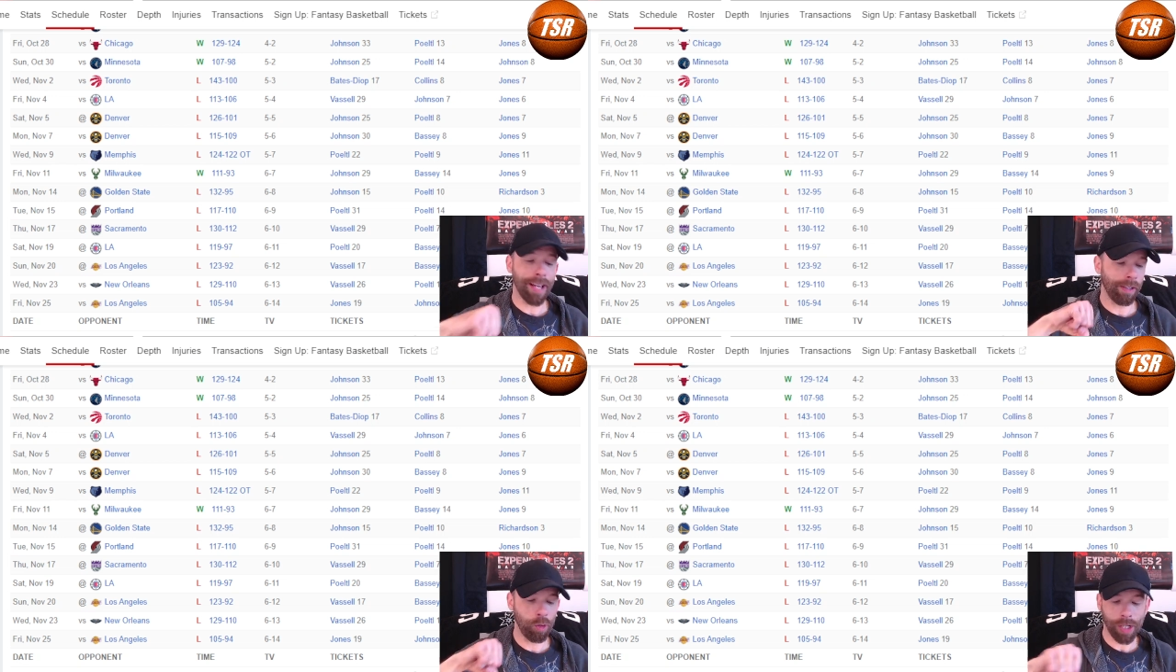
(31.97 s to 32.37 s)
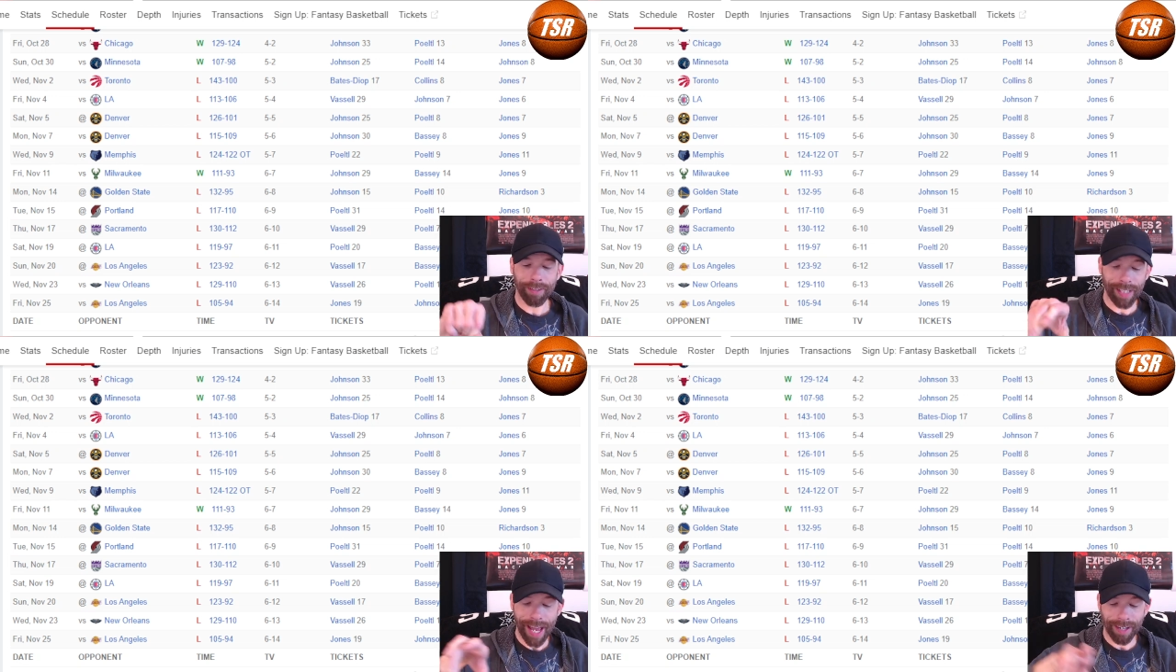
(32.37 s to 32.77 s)
Keldon
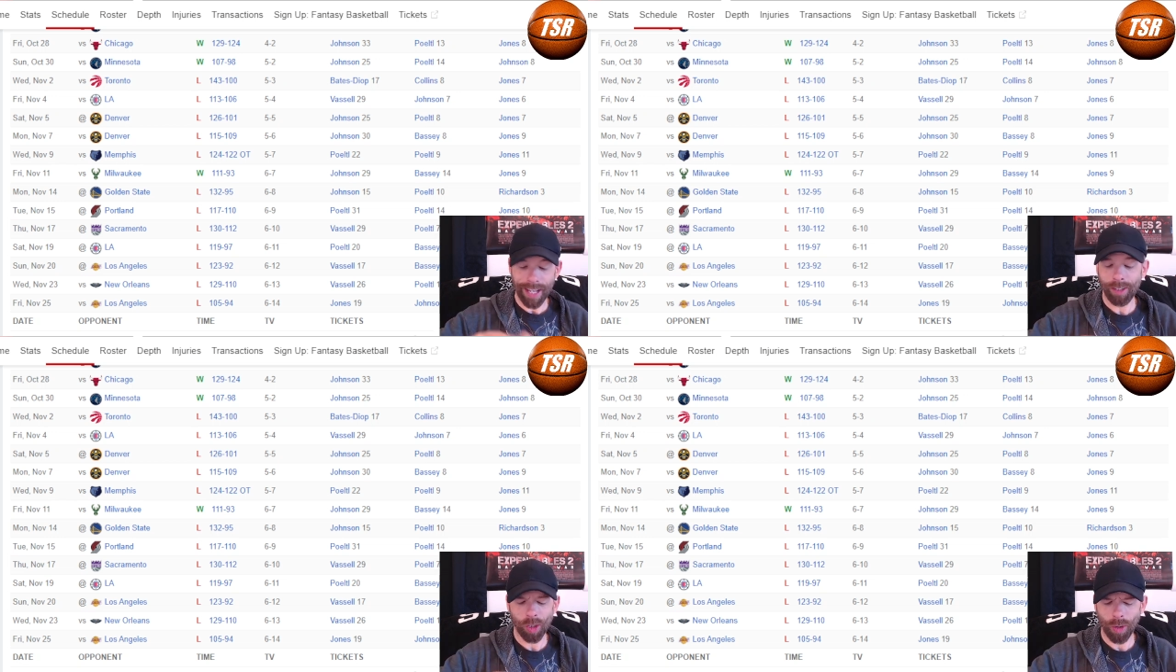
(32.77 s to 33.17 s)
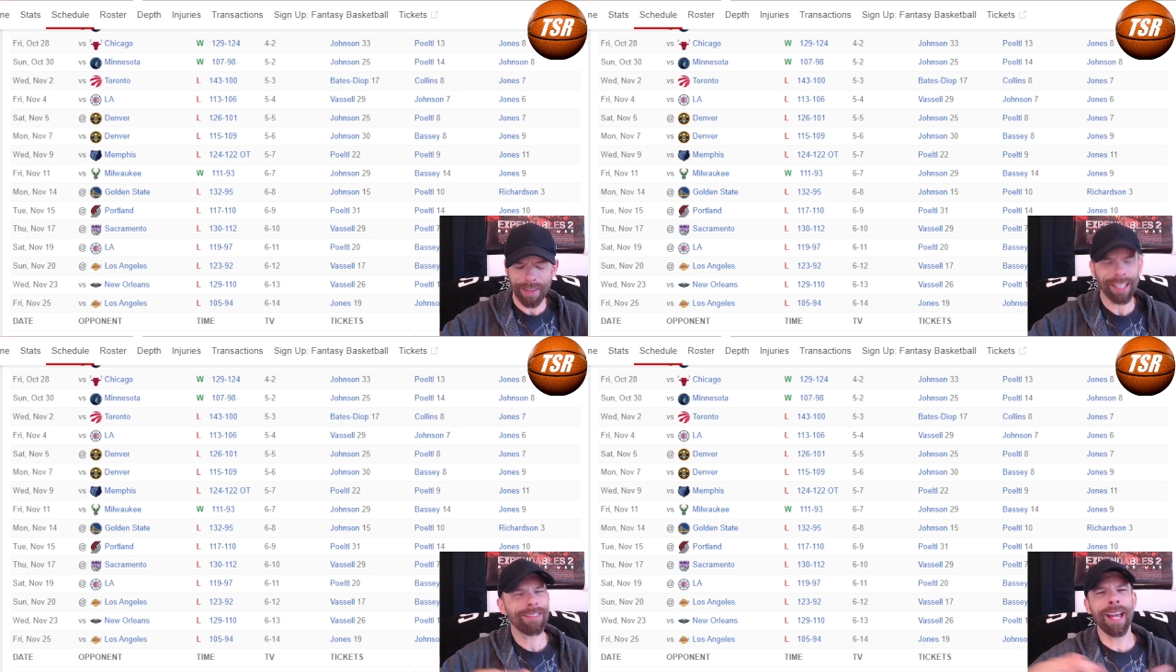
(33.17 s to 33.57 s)
Johnson had a nice little, I
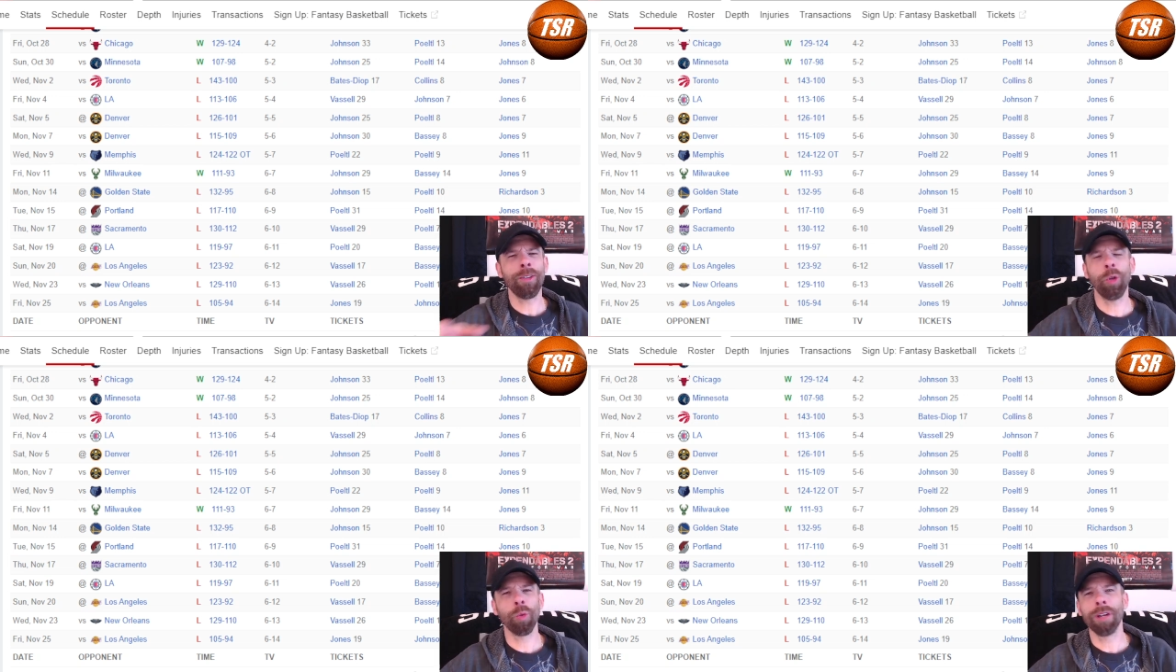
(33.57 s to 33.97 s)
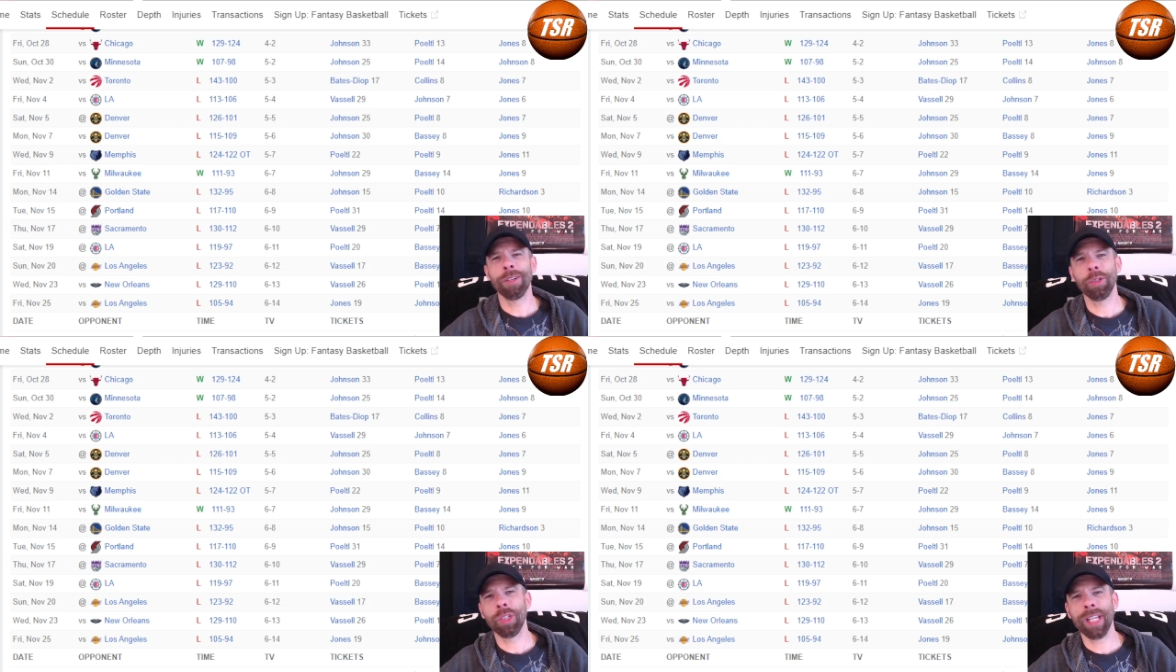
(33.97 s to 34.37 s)
think, 10 2 run
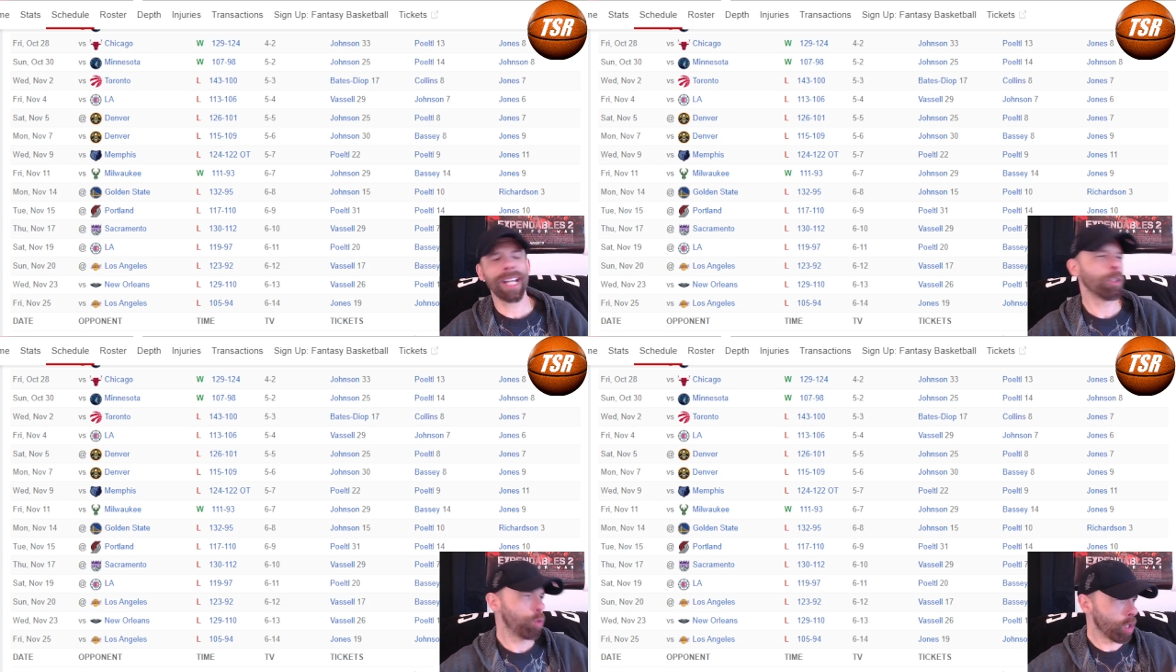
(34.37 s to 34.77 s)
versus Lakers.